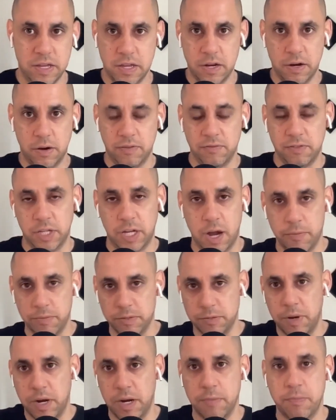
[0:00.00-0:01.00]
even the
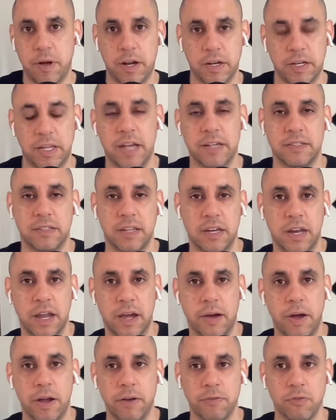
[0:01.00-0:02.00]
Compass Mining podcast that
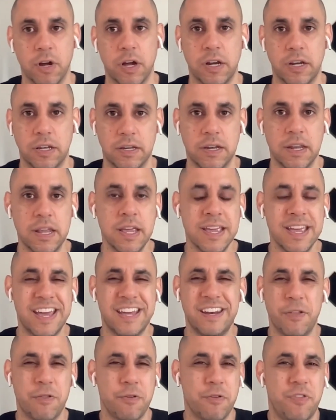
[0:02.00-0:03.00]
now I run,
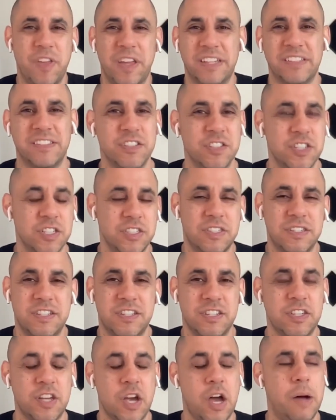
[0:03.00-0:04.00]
and other things, and
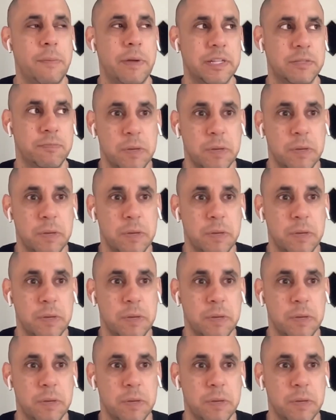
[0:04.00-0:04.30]
just comments.